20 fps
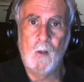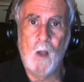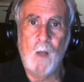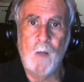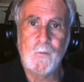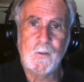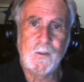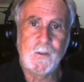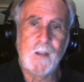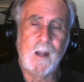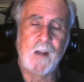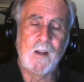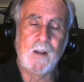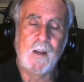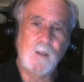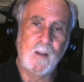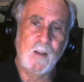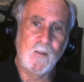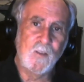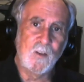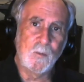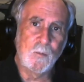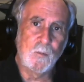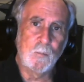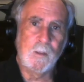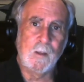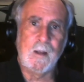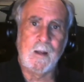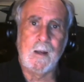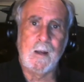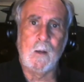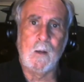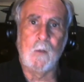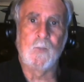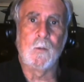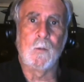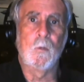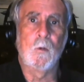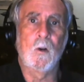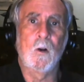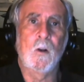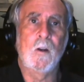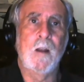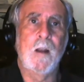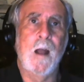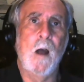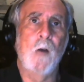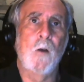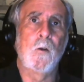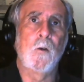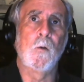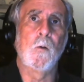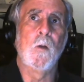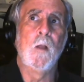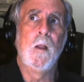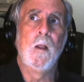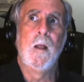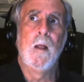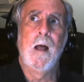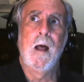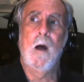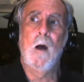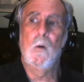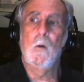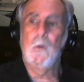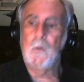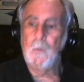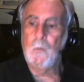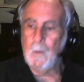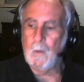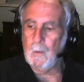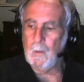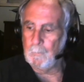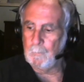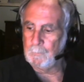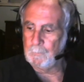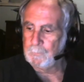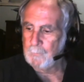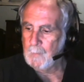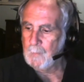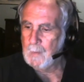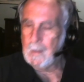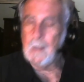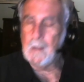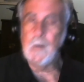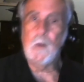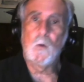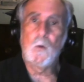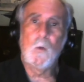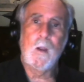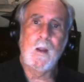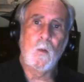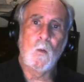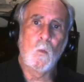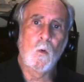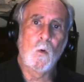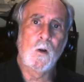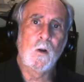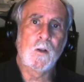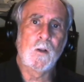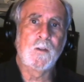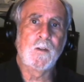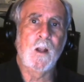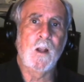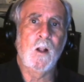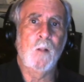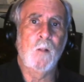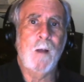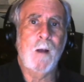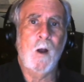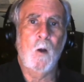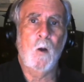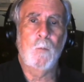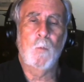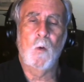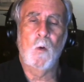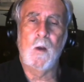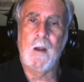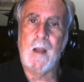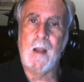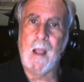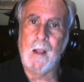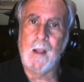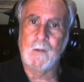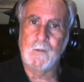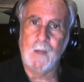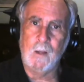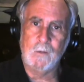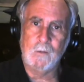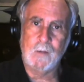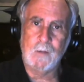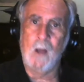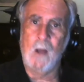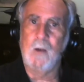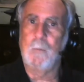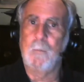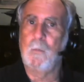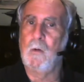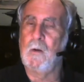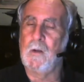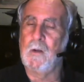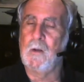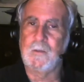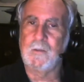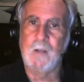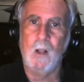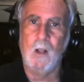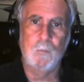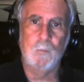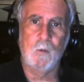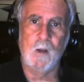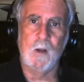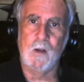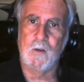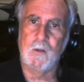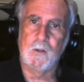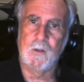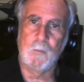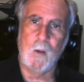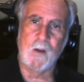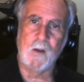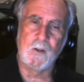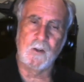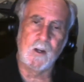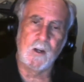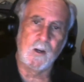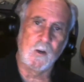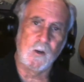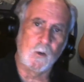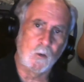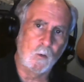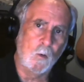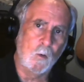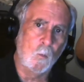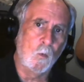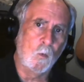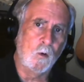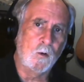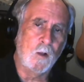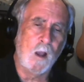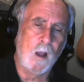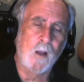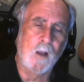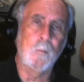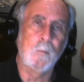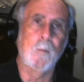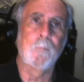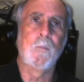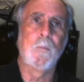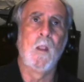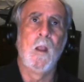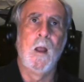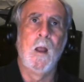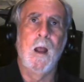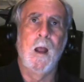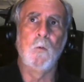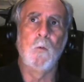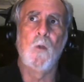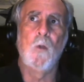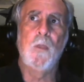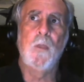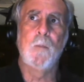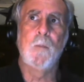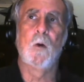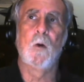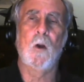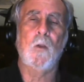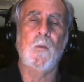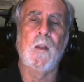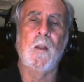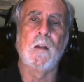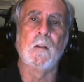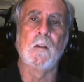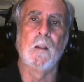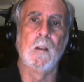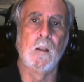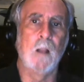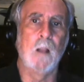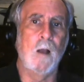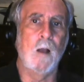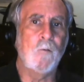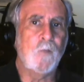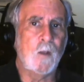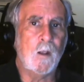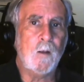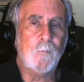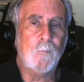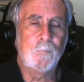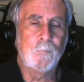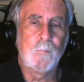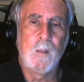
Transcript: Office 97 Complete. It was a book on how to integrate Word, Excel, PowerPoint, and Access, how to put an Excel spreadsheet into a Word document. I wrote the book. They loved it.